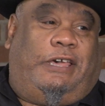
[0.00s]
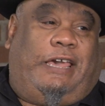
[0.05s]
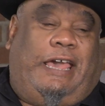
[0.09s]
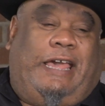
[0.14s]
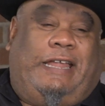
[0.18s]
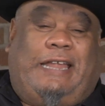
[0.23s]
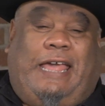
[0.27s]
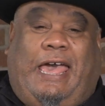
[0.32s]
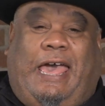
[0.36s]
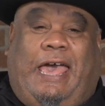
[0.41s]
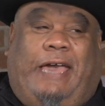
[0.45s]

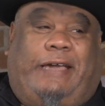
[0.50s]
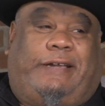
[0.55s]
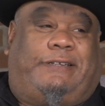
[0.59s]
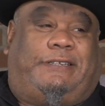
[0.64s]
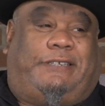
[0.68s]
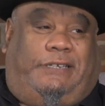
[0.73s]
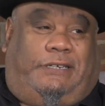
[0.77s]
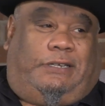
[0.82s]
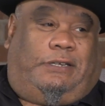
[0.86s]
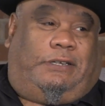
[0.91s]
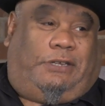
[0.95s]
and
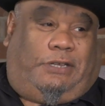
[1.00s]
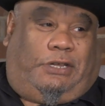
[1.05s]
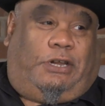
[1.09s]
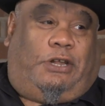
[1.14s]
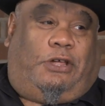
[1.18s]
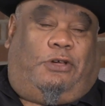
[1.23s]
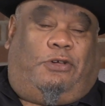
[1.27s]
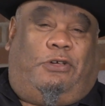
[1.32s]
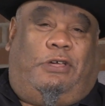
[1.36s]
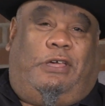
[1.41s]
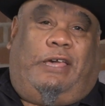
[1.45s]
acting, you
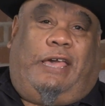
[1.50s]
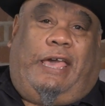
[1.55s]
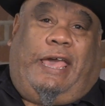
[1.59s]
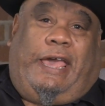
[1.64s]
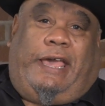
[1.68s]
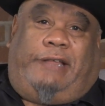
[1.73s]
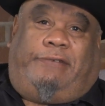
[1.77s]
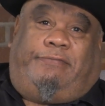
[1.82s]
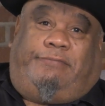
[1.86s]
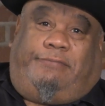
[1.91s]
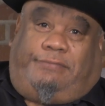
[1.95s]
know,
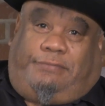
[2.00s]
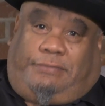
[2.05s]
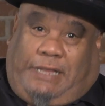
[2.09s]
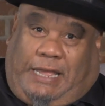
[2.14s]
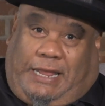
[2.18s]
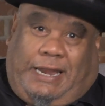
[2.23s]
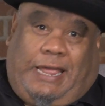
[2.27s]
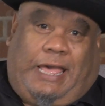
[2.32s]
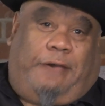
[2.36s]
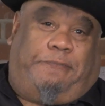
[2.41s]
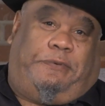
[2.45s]
and
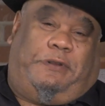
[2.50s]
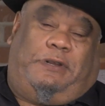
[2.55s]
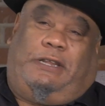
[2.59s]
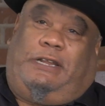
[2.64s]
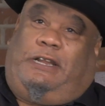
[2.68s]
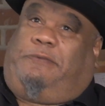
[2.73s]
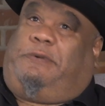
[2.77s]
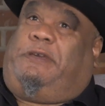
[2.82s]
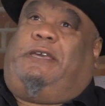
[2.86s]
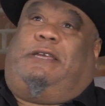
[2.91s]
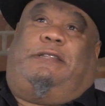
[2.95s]
that happened.
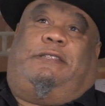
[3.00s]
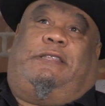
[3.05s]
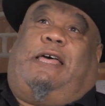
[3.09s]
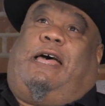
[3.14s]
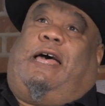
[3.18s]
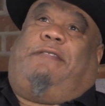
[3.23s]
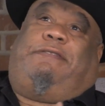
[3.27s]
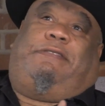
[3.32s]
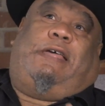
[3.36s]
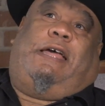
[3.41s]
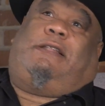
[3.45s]
And again,
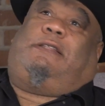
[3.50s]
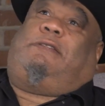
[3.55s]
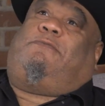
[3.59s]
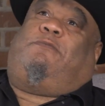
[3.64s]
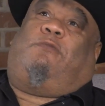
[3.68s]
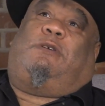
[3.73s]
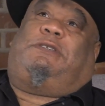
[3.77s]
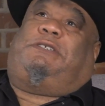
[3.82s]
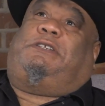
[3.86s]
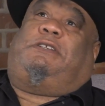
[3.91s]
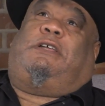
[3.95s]
that
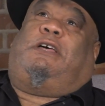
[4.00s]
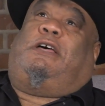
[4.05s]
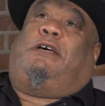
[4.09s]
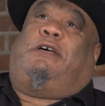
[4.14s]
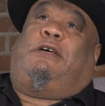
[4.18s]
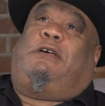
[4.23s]
wasn't